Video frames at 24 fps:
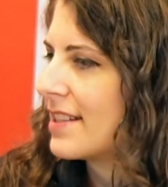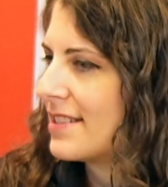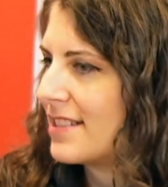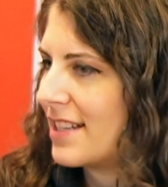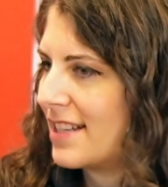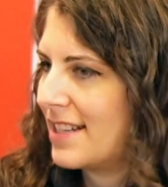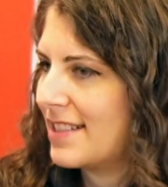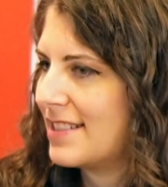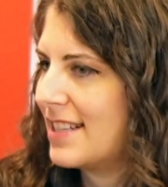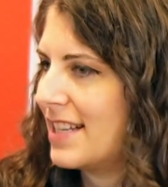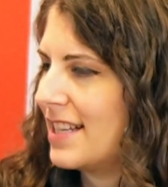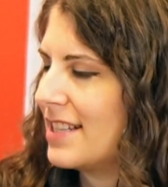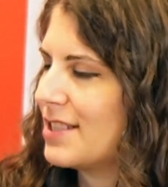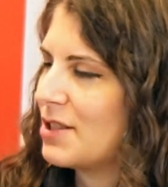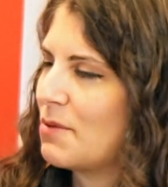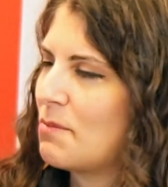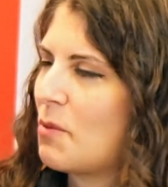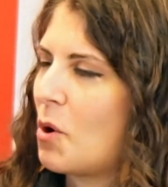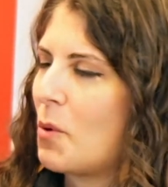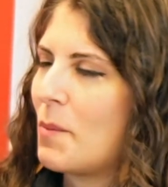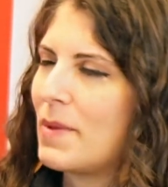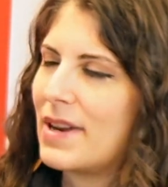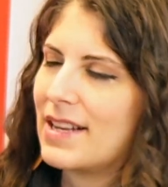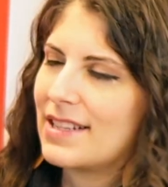like I said, it is
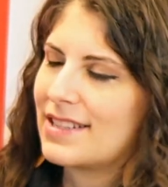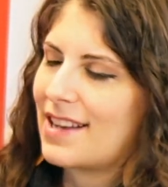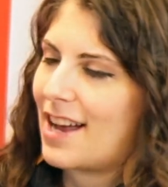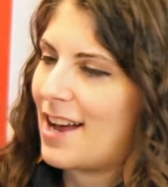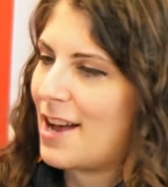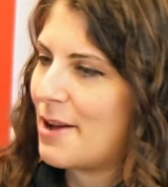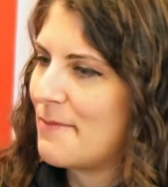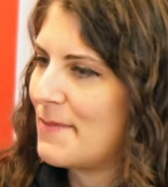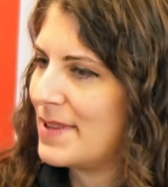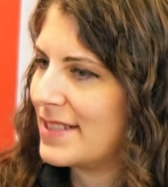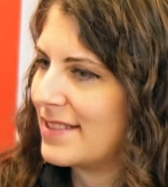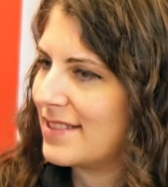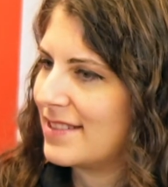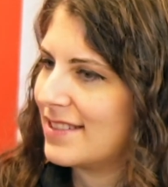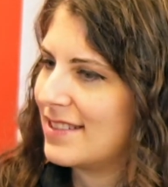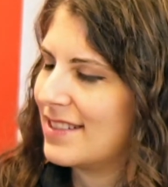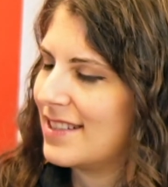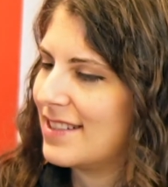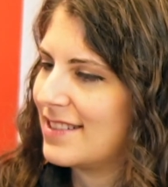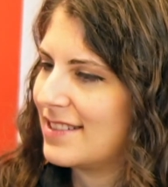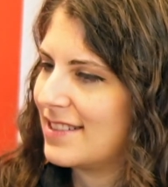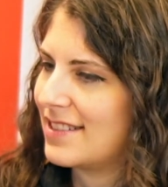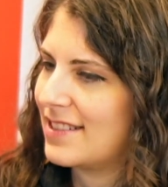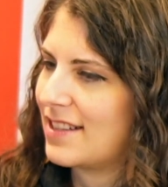a moment in time. It's
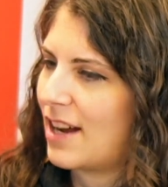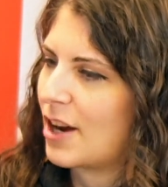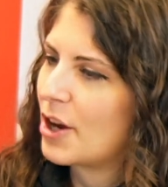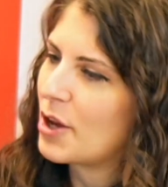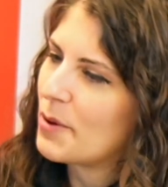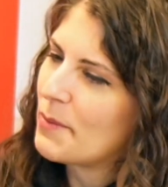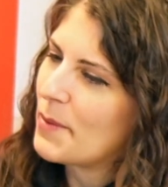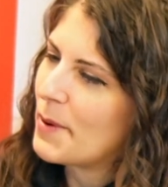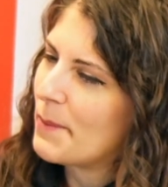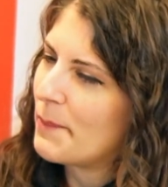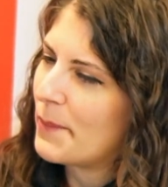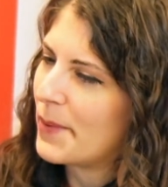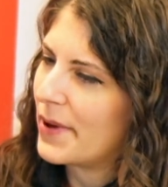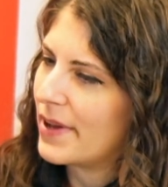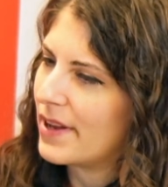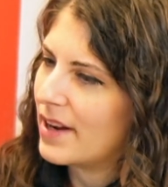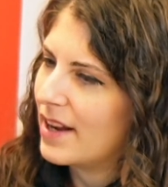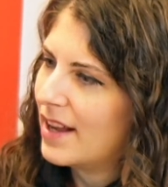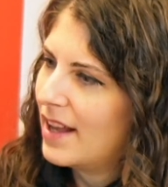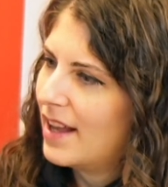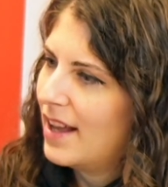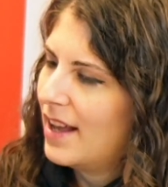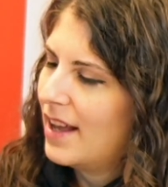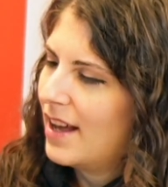a document,
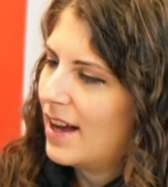but